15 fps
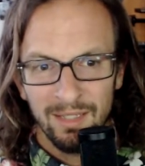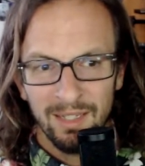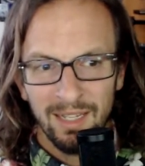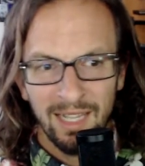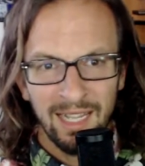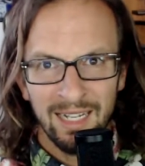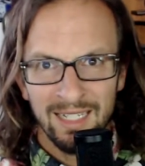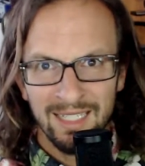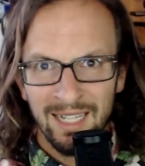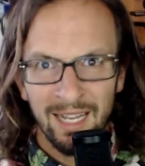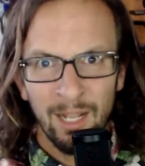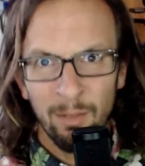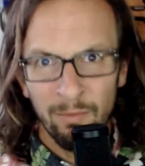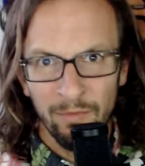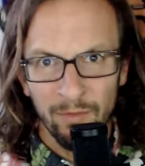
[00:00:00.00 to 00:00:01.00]
And it's not
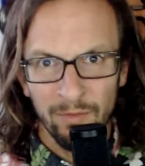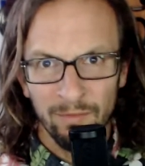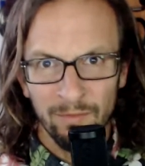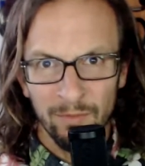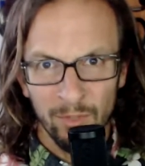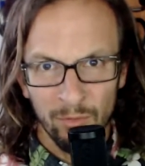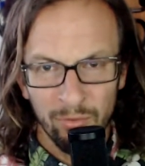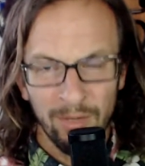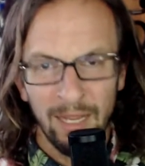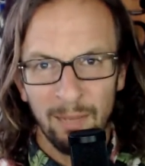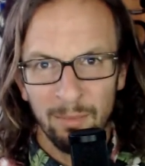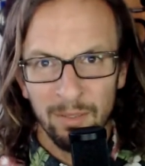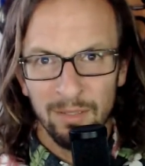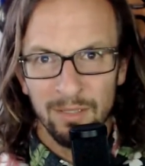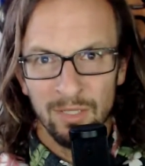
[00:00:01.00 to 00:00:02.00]
helpful for
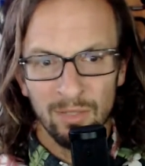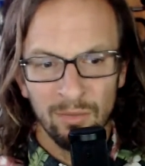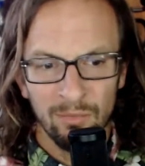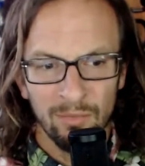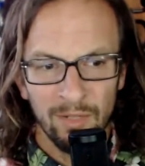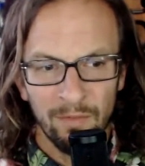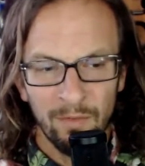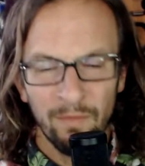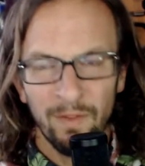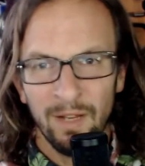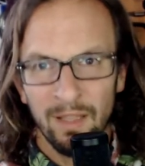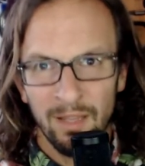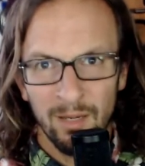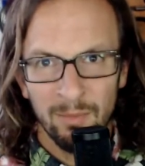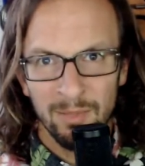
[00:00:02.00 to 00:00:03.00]
crap. So if you find a
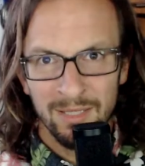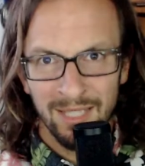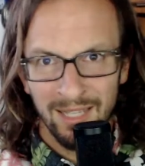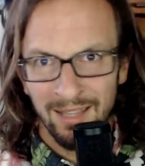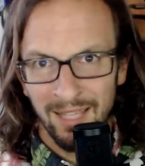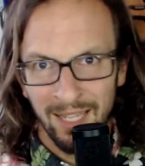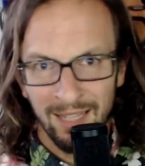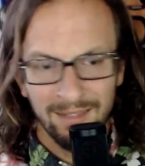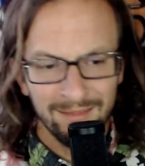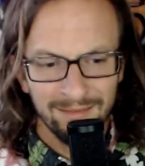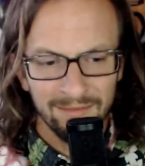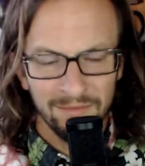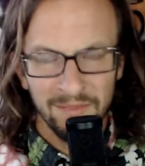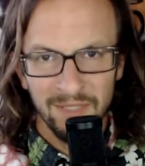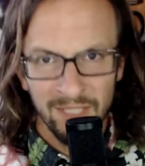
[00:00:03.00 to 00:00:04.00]
therapist like that,
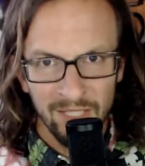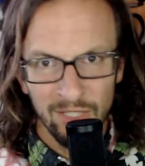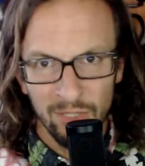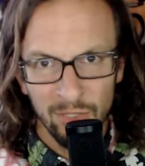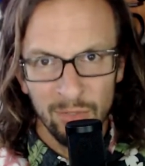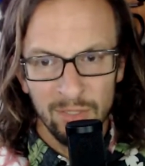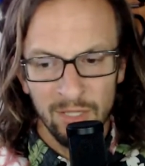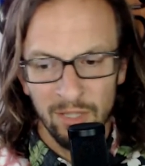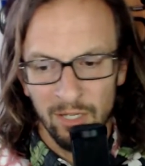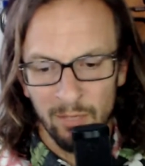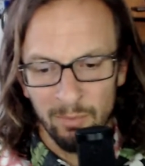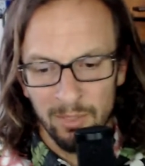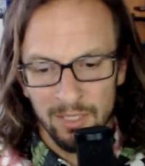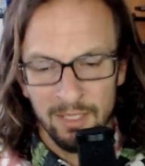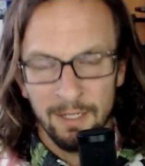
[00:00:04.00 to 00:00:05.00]
lose the
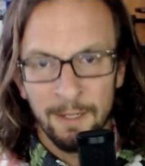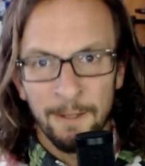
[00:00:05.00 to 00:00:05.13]
therapist.